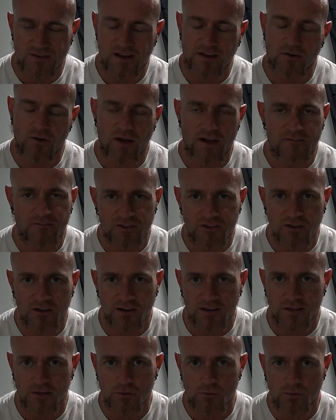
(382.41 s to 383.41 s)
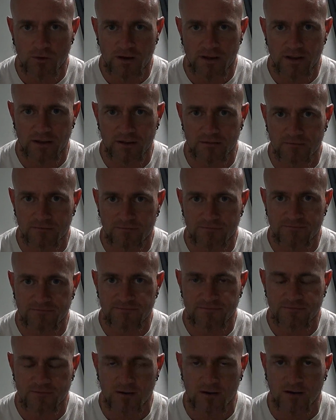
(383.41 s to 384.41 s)
I know I haven't done a Q&A, and
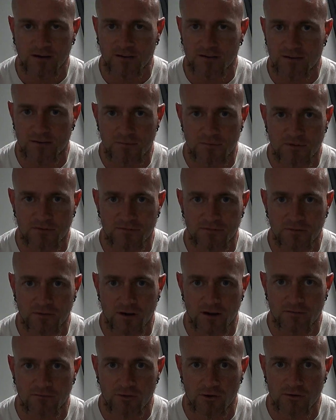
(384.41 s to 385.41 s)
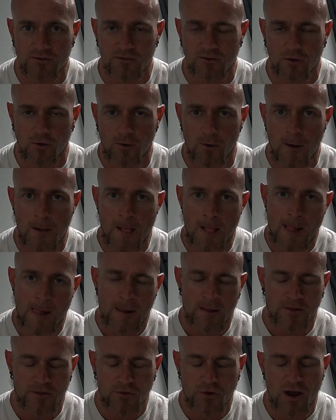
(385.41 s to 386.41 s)
it's been forever. So
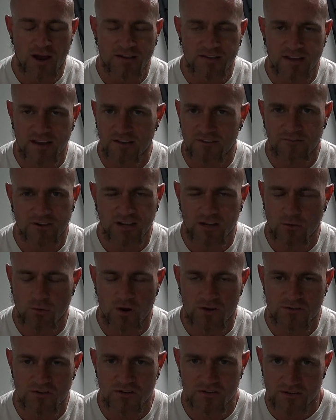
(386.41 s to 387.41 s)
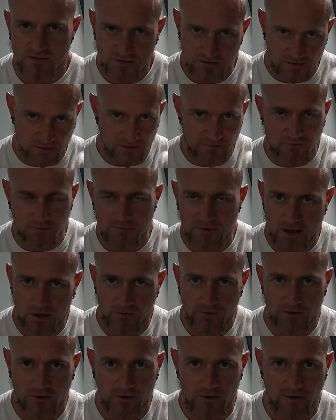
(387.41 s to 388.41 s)
you guys have any questions, just leave them
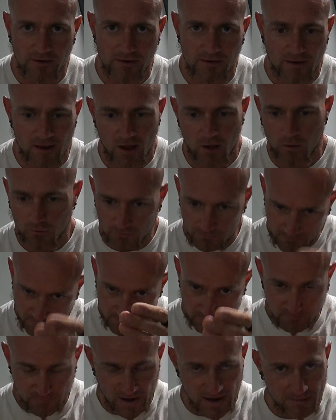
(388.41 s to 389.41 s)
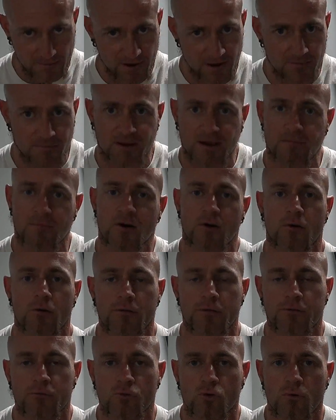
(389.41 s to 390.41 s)
down there, and I'll bam, I'll go
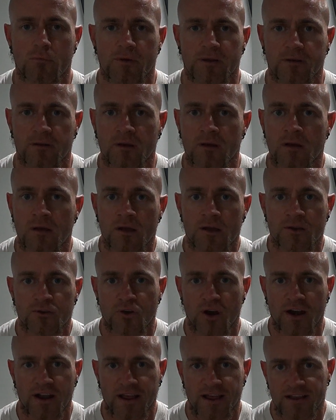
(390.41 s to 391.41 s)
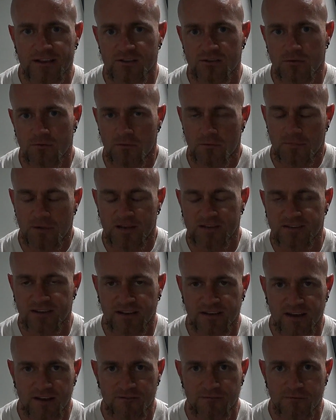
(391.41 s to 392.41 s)
through them and try to answer them the best I
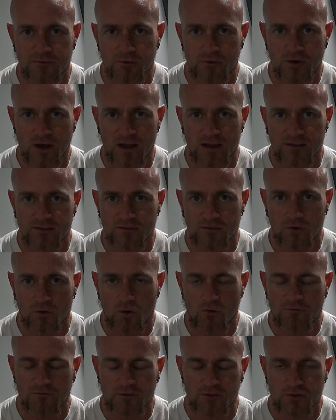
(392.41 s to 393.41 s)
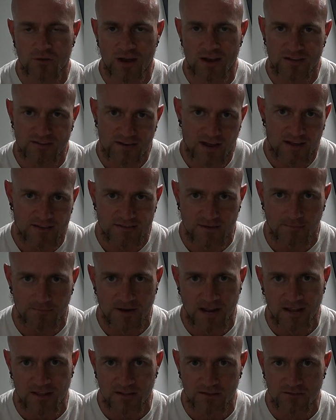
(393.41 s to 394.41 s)
can for you guys. So hopefully you guys got something
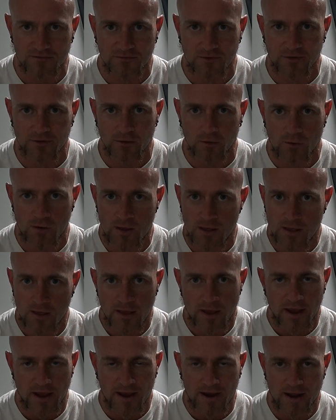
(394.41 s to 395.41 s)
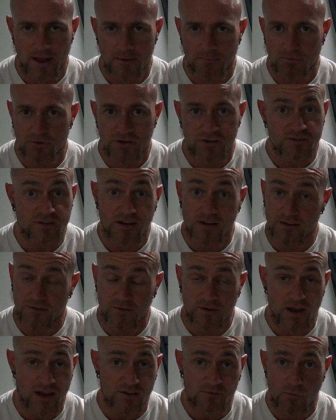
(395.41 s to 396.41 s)
out of this video, and I appreciate
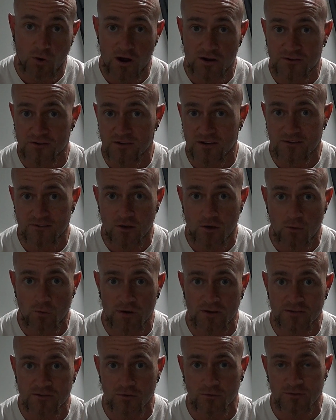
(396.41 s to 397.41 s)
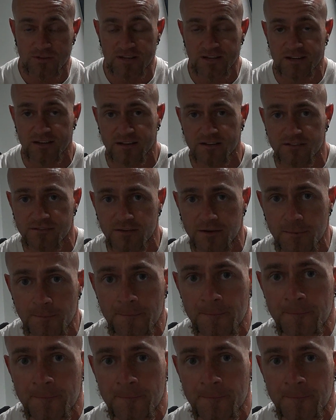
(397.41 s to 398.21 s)
you guys watching as always. So take it easy.